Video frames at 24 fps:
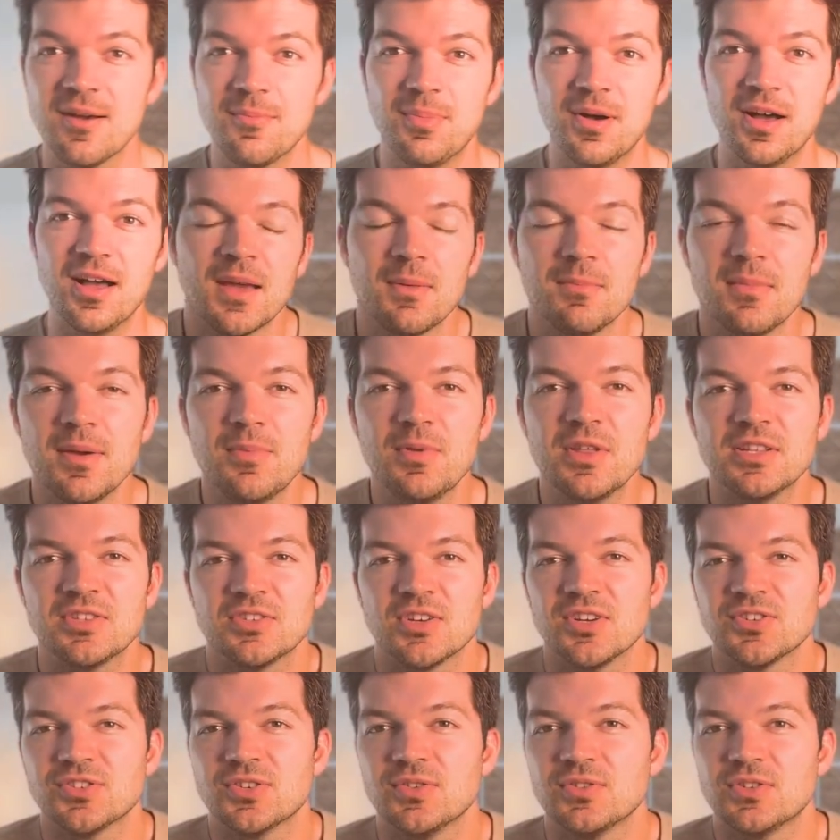but maybe that's
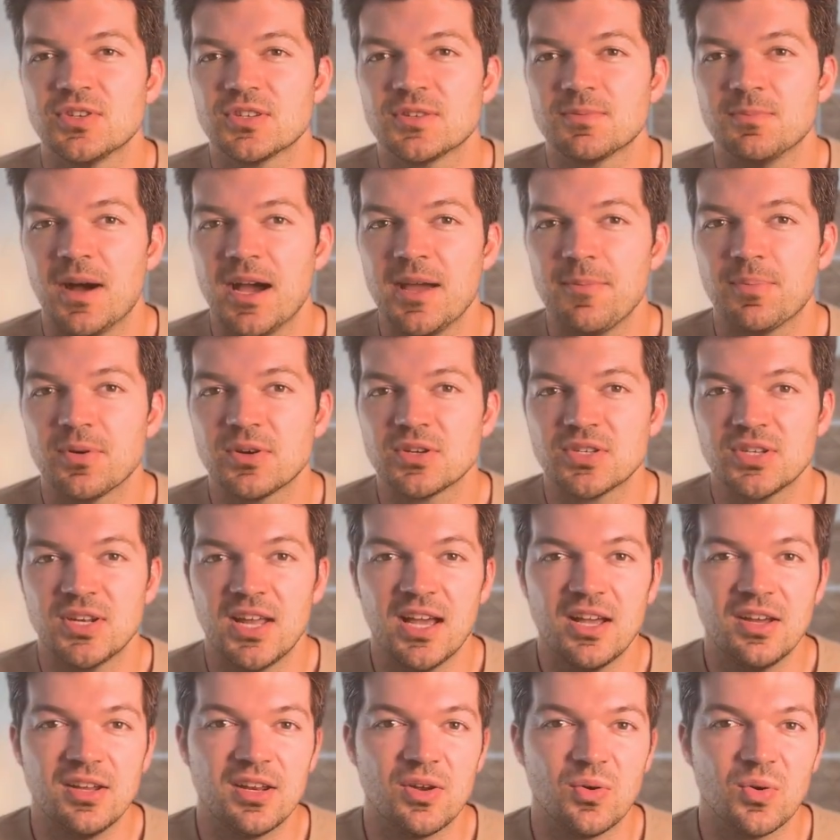also just my
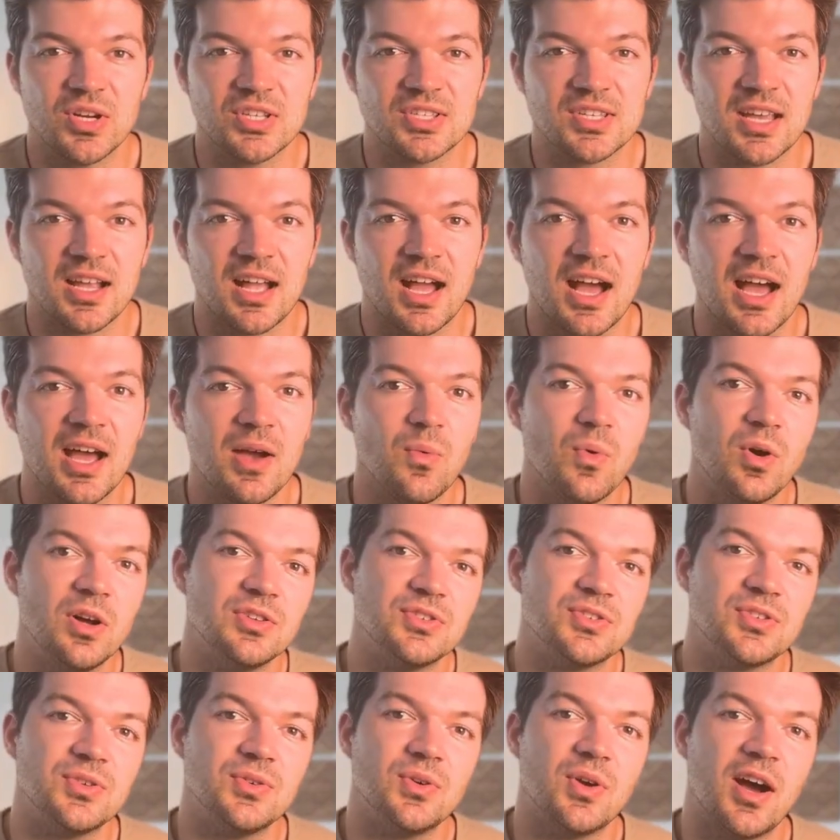personality where it's like, I
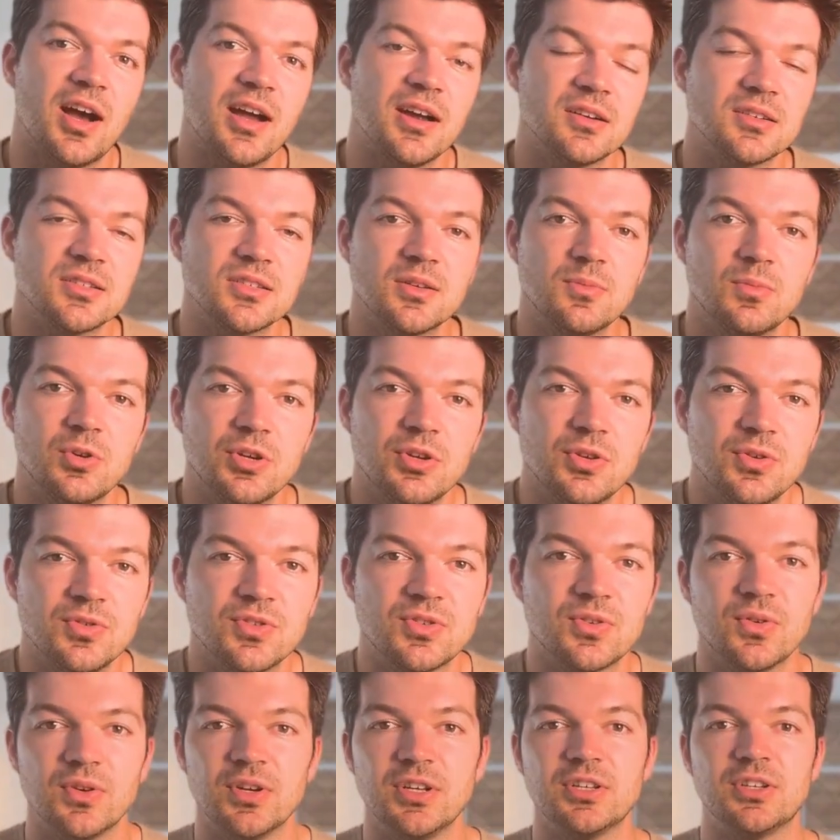want to hire someone who's
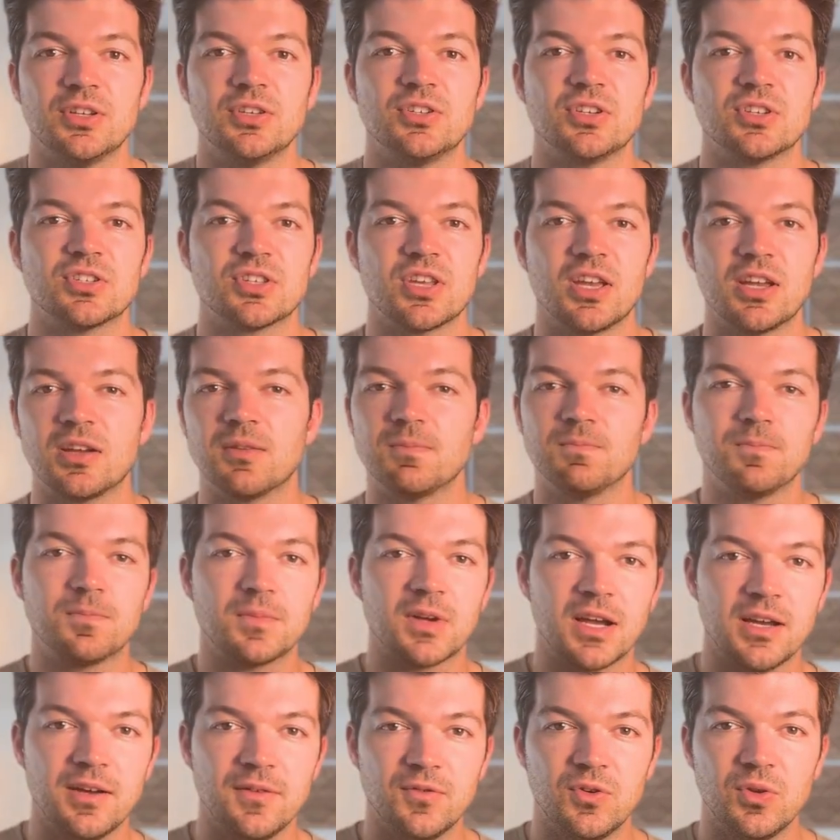going to just like
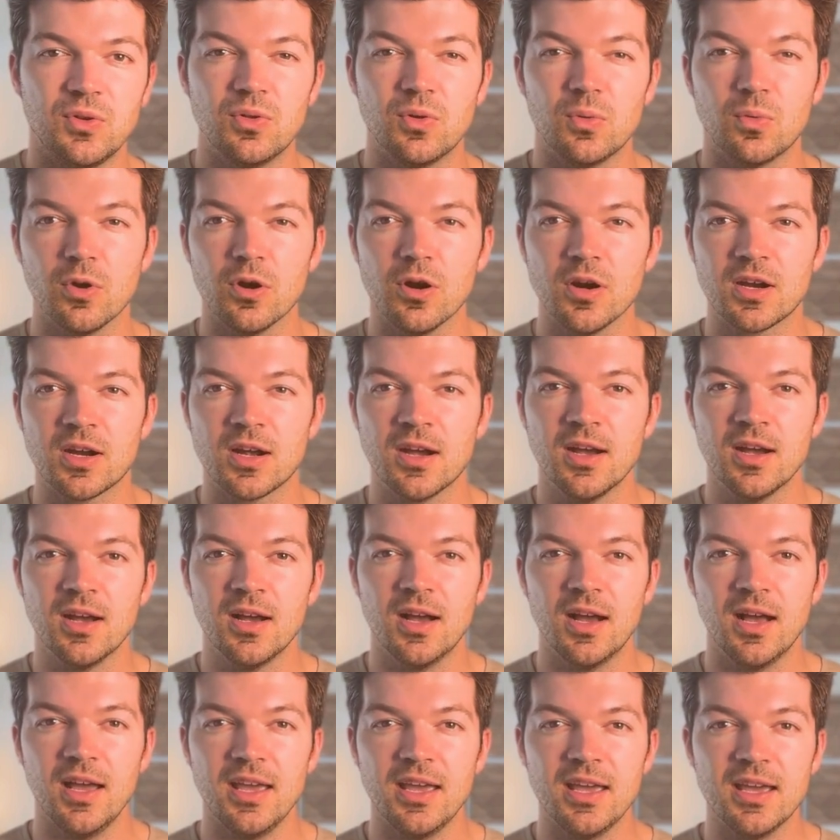kind of do the work
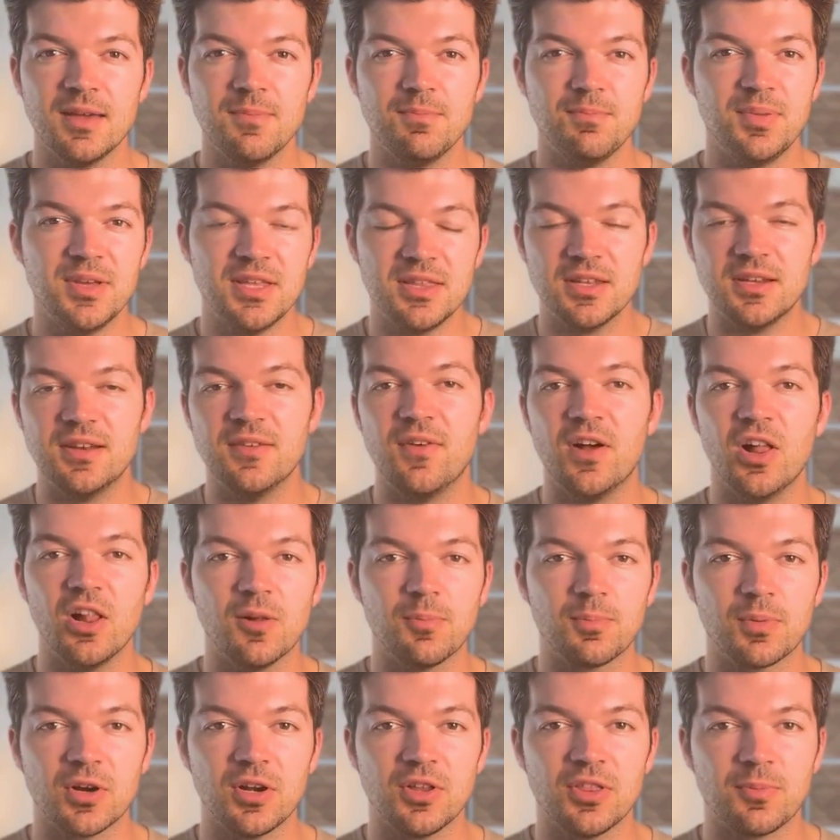and be the
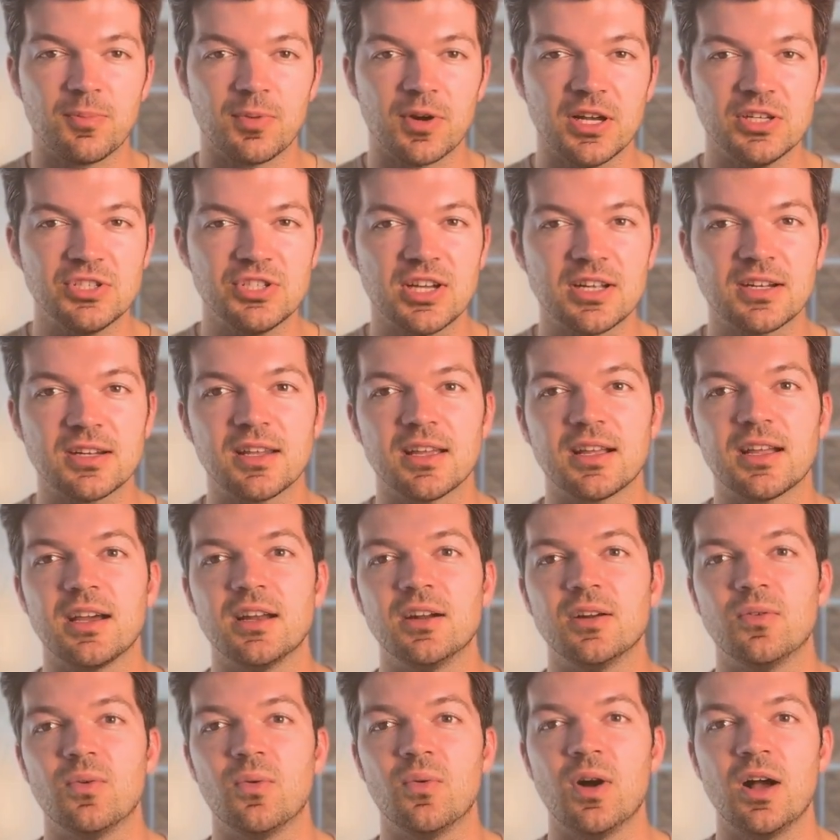developer on the project. Like I
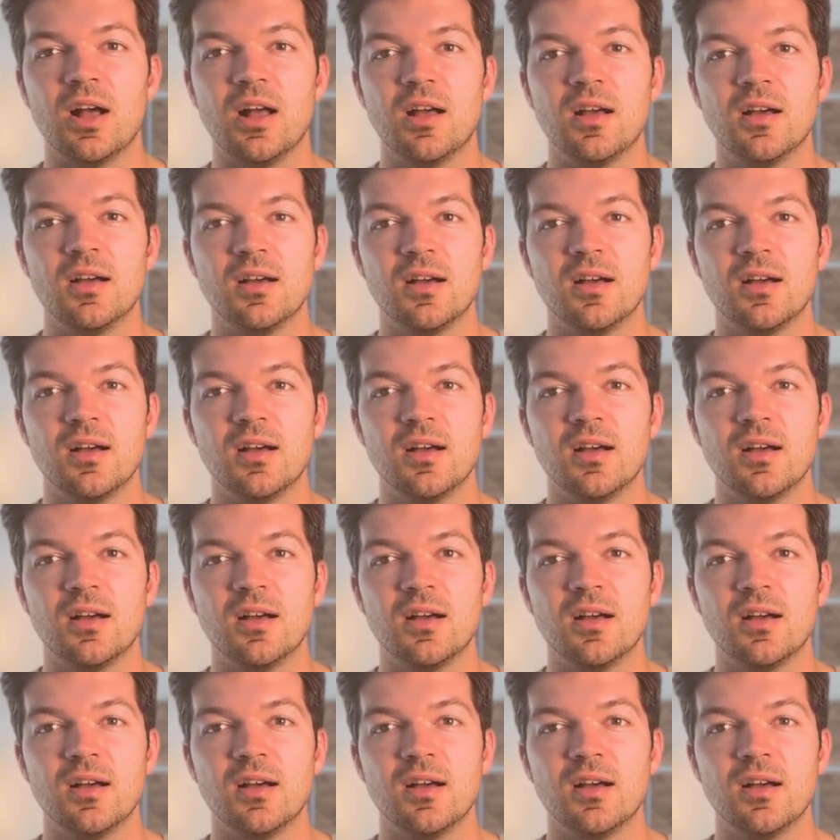don't want